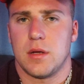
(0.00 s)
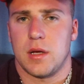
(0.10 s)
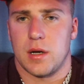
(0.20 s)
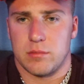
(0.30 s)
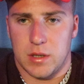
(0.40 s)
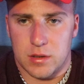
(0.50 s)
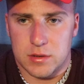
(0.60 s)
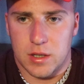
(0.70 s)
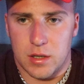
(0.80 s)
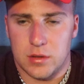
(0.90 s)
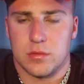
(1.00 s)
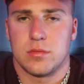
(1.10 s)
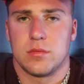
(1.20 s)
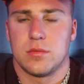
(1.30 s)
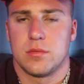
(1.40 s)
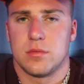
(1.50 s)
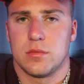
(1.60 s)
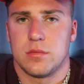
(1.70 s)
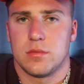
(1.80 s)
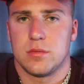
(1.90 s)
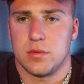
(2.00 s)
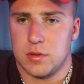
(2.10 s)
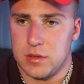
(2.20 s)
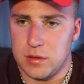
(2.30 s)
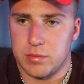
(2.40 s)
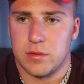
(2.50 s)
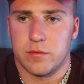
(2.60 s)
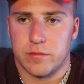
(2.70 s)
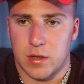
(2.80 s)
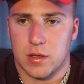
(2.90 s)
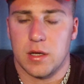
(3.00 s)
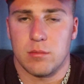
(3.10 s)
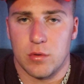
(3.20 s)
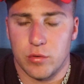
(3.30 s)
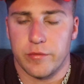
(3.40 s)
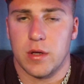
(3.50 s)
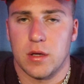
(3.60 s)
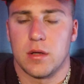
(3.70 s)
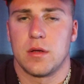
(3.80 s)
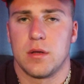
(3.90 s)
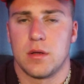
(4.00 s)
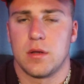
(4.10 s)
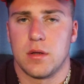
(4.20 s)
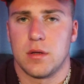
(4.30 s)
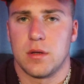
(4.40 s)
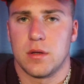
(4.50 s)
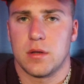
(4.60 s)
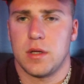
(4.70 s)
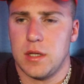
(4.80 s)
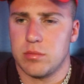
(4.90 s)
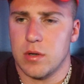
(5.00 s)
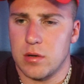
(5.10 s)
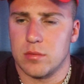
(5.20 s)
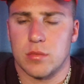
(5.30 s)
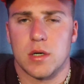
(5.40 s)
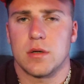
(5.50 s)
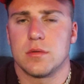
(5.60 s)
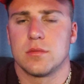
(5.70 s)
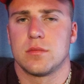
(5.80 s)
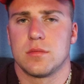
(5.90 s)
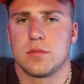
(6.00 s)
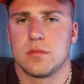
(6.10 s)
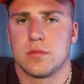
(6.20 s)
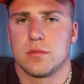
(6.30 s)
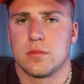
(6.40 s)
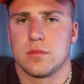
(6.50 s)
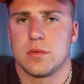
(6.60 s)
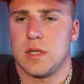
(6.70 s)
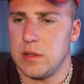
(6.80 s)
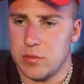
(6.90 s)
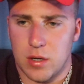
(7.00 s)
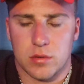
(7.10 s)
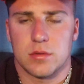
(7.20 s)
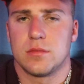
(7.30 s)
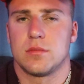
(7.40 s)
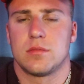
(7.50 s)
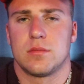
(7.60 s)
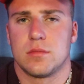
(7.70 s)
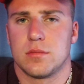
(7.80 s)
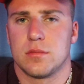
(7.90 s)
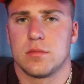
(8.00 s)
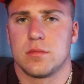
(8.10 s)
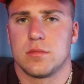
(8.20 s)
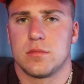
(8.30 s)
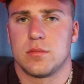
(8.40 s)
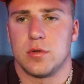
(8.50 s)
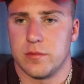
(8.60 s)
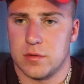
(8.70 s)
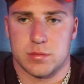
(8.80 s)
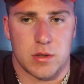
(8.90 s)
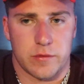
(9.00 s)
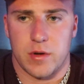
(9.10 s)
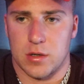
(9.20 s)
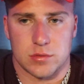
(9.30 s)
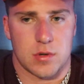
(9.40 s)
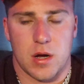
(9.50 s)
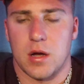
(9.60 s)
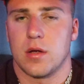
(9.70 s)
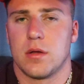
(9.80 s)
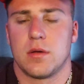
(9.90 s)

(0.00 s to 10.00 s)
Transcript: And I'm here to tell you to keep it fucking moving. Keep going, bro. Keep going. Prove those motherfuckers wrong.